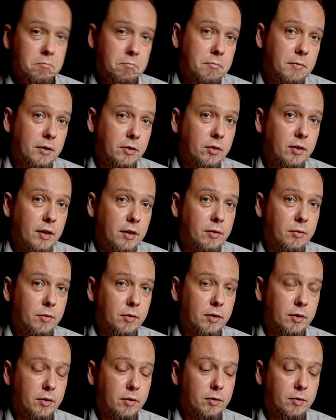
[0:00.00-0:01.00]
Let's say you're going
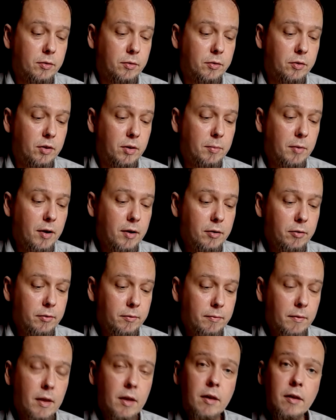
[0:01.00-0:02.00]
to do C minor,
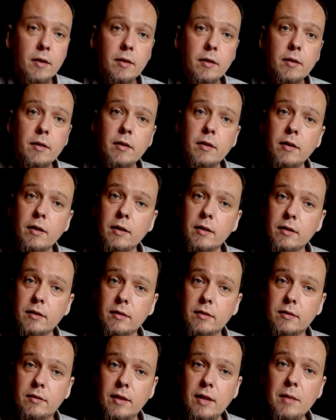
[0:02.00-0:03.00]

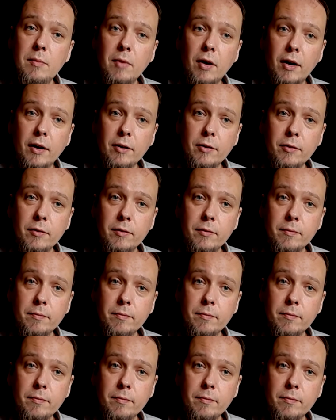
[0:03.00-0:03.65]
D minor,